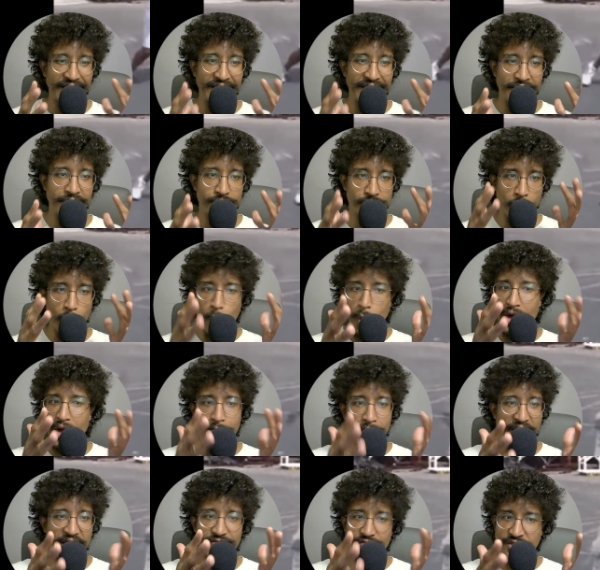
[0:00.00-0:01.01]
in his own way
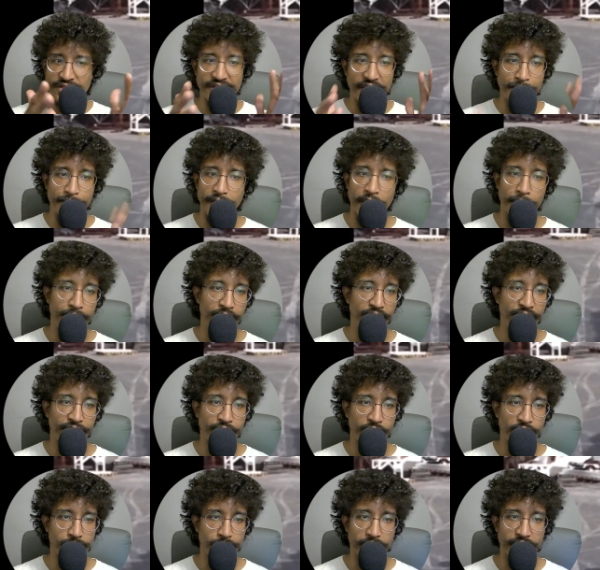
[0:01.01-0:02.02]
by even stepping up in the
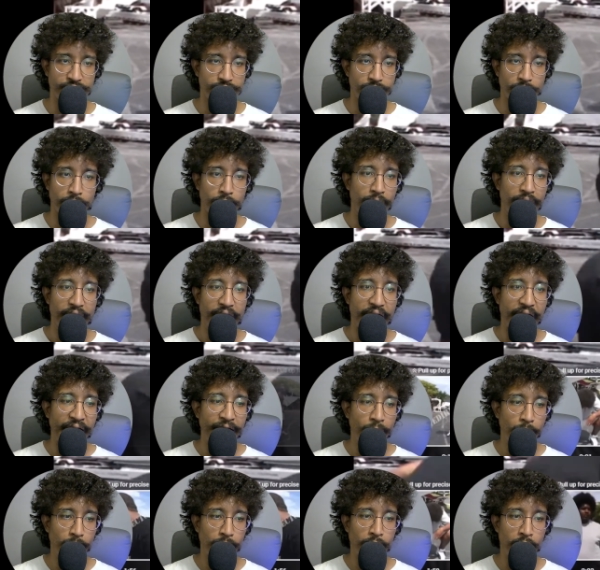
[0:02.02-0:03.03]
first place. So I
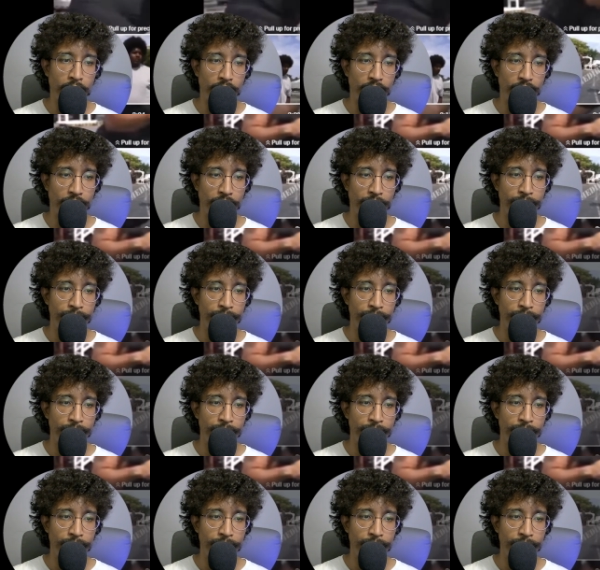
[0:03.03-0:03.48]
don't call